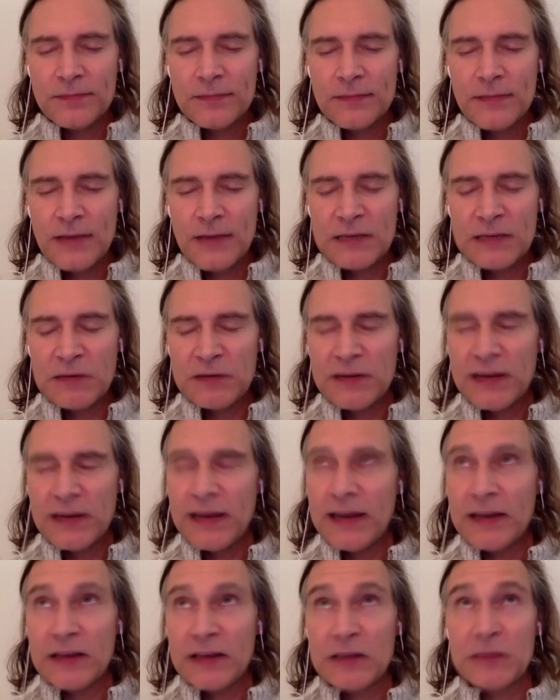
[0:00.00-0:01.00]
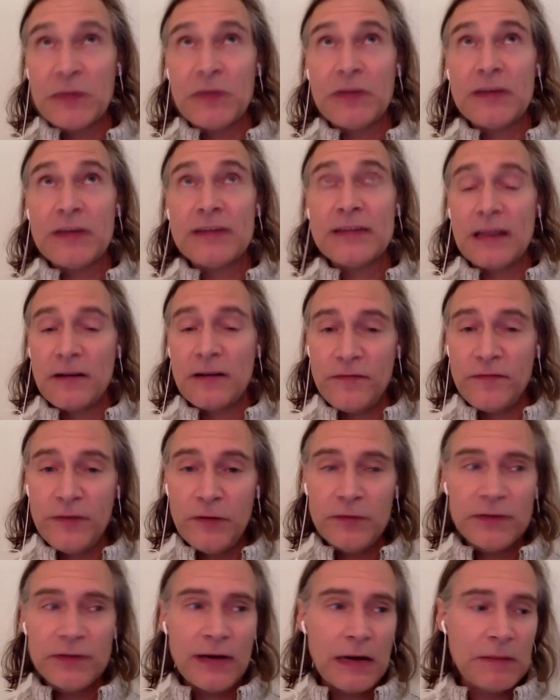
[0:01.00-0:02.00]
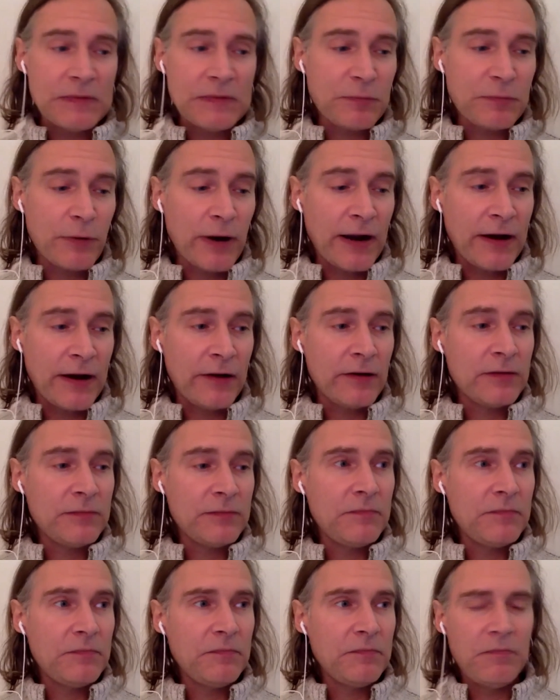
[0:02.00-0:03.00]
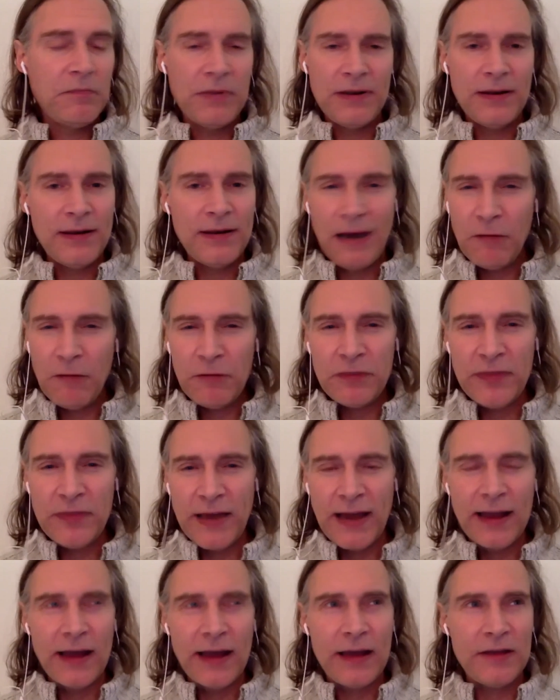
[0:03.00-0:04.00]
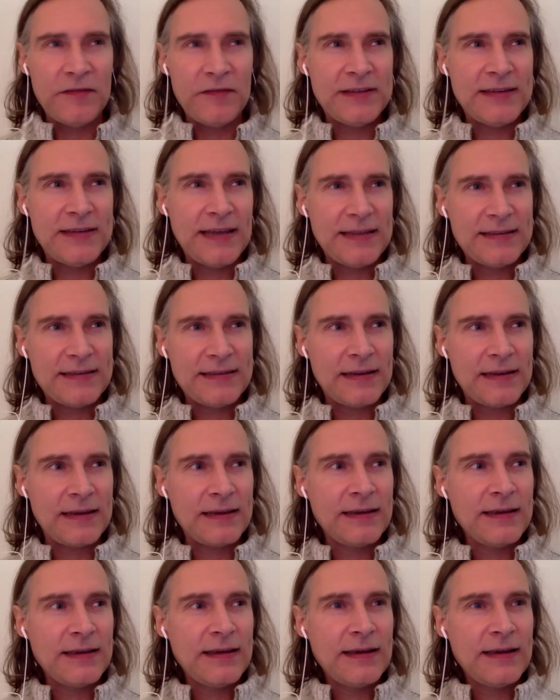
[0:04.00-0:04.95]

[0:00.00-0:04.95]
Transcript: I suppose I had experienced that a few times prior, but not with that kind of intensity.